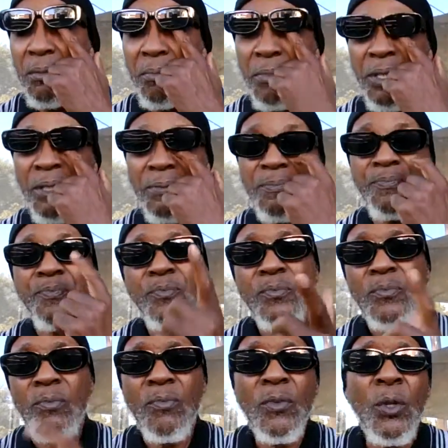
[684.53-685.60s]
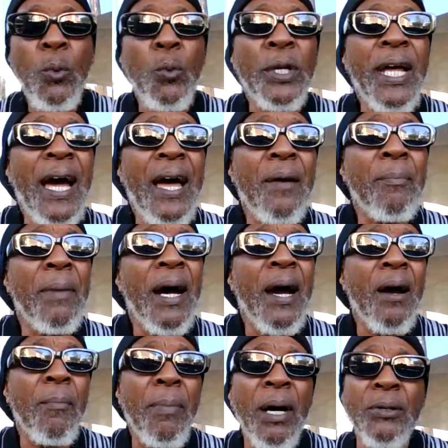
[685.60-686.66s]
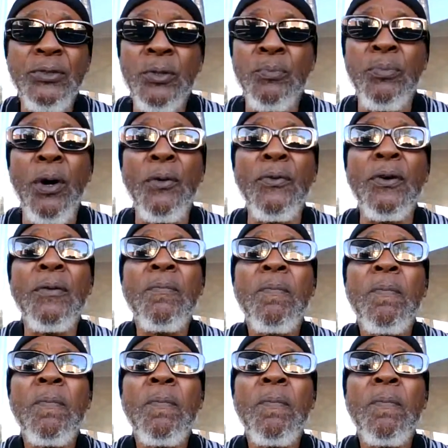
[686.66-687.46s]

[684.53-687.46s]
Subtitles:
But what I admire about the brother